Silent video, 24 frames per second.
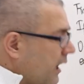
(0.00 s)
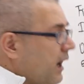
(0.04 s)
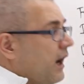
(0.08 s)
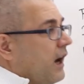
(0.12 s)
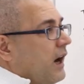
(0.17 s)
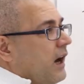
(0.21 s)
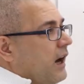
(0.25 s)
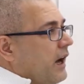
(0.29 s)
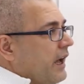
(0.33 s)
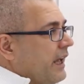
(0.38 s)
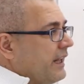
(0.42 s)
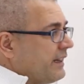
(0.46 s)

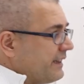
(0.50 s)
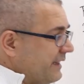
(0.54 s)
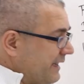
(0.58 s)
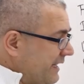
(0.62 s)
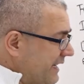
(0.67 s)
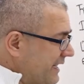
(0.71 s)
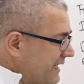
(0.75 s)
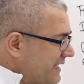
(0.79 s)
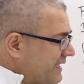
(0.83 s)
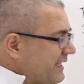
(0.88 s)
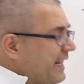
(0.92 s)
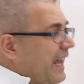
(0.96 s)
uh, at
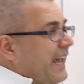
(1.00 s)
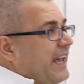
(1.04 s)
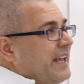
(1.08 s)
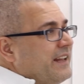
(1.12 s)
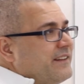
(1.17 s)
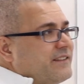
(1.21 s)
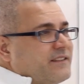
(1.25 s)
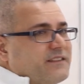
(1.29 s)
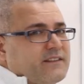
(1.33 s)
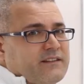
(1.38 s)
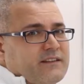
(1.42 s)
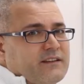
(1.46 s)
least
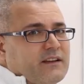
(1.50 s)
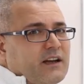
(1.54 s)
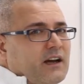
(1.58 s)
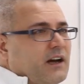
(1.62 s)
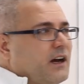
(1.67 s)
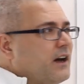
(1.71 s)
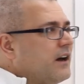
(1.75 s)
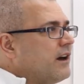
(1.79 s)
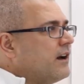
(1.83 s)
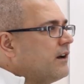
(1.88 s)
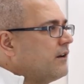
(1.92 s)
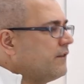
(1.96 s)
eight
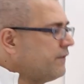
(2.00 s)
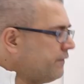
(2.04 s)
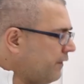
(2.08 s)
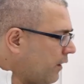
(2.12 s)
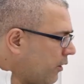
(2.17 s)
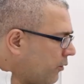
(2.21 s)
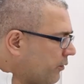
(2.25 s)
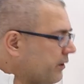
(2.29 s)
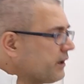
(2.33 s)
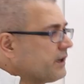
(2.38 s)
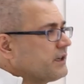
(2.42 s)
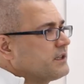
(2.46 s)
uh,
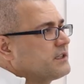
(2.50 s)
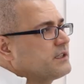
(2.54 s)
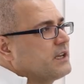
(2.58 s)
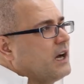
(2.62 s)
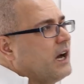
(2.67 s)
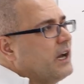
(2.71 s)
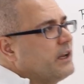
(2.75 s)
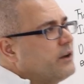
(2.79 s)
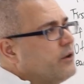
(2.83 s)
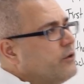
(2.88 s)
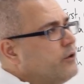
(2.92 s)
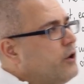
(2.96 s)
voters.
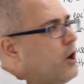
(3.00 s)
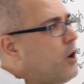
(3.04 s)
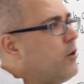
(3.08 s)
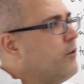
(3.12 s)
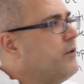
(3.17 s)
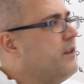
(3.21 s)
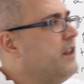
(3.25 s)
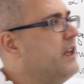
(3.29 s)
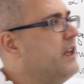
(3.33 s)
I don't know